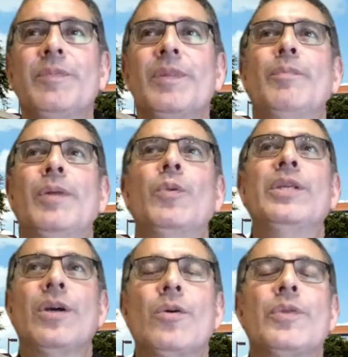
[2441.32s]
But we
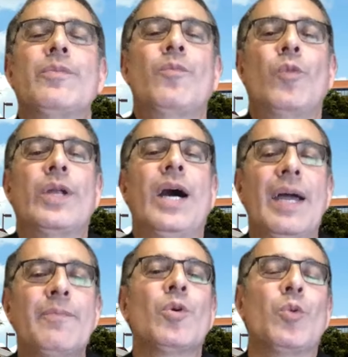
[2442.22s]
know that what
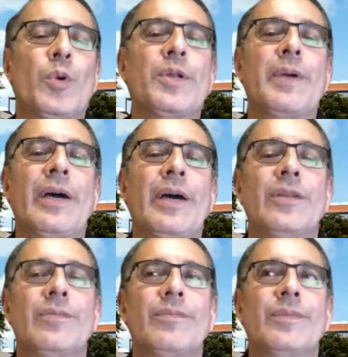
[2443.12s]
I'm more worried about
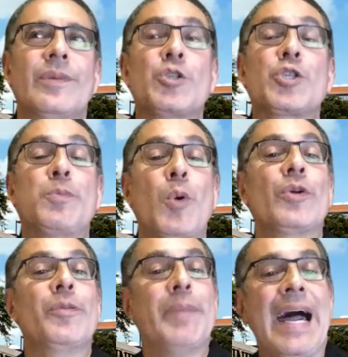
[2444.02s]
are
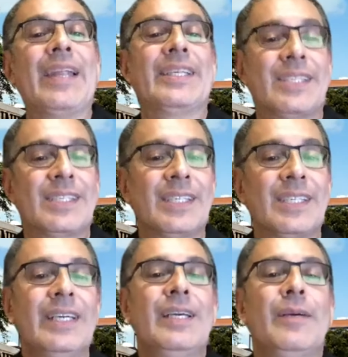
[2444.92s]
spoiled ballots.
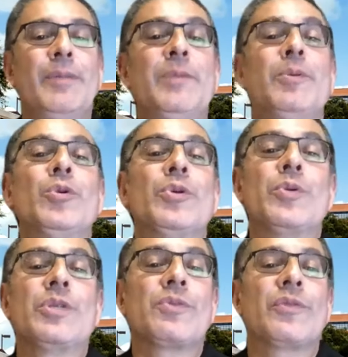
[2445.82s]
People who are doing
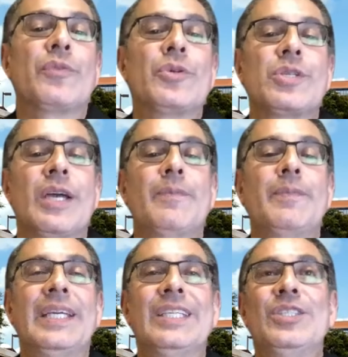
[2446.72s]
this for the first time
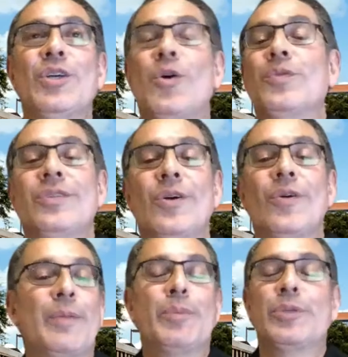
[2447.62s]
and don't know,
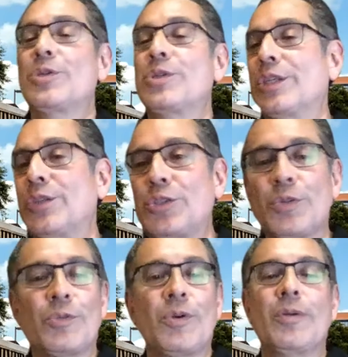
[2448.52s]
they put their signature
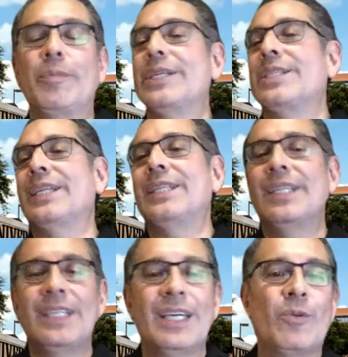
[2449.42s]
in the wrong place, they
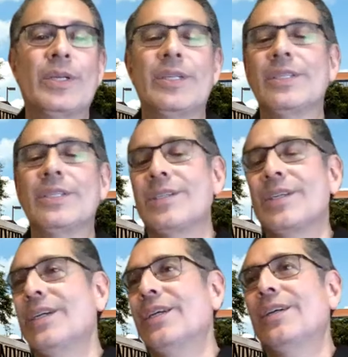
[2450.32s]
didn't get a witness.
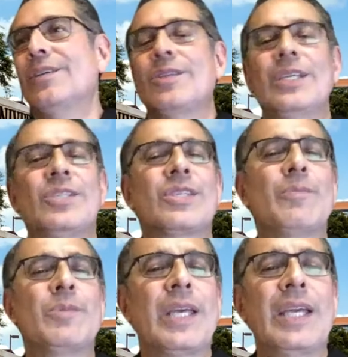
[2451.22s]
In some
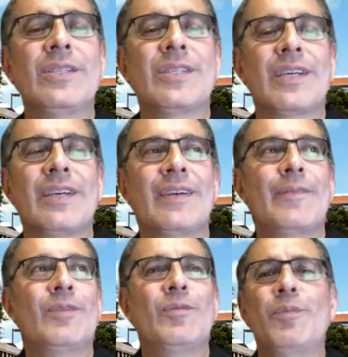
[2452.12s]
states, uh,
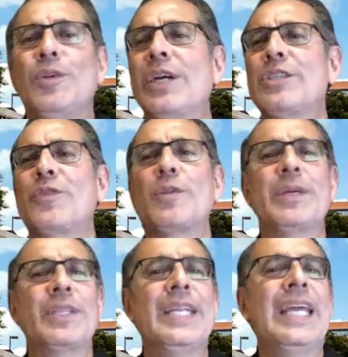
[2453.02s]
you guys have heard about
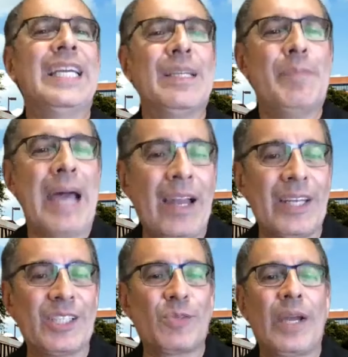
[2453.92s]
the naked
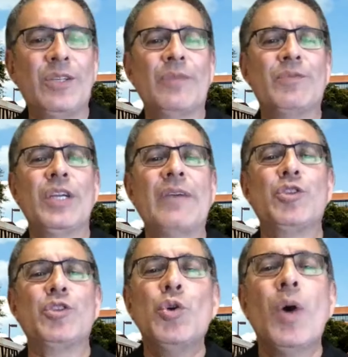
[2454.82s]
ballots, right? You have to have
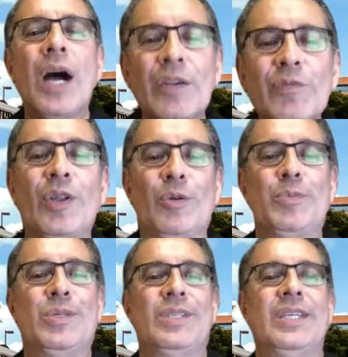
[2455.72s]
two
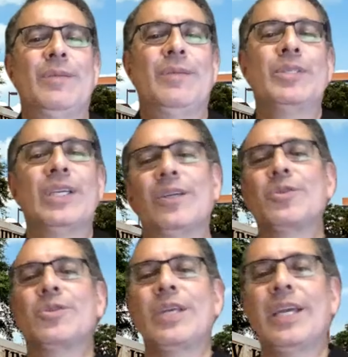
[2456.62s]
envelopes in a particular
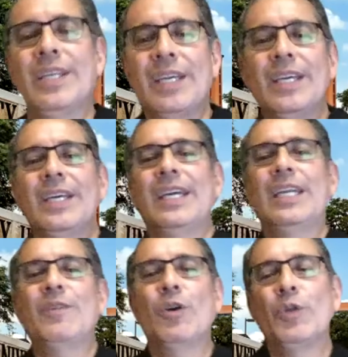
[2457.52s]
state and
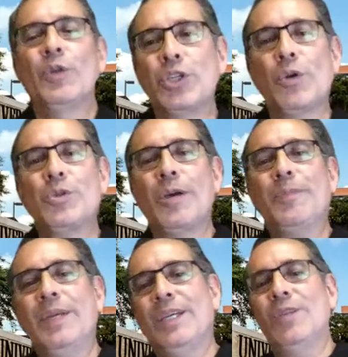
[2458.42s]
if it only shows up
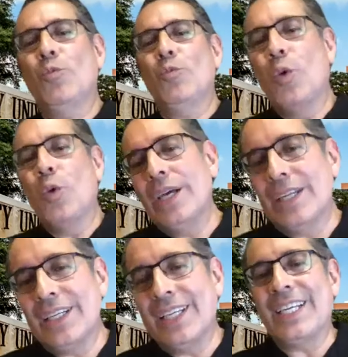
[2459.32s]
in
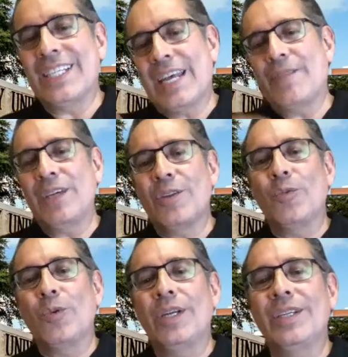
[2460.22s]
one and it doesn't have the other
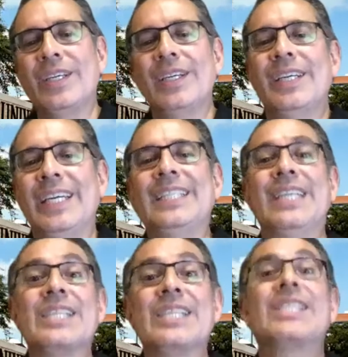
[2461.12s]
one, it
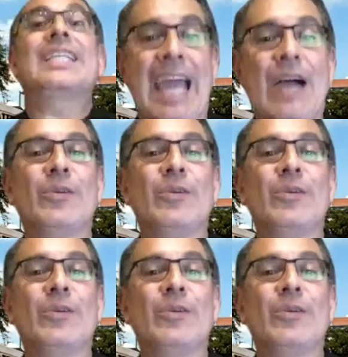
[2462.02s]
doesn't count,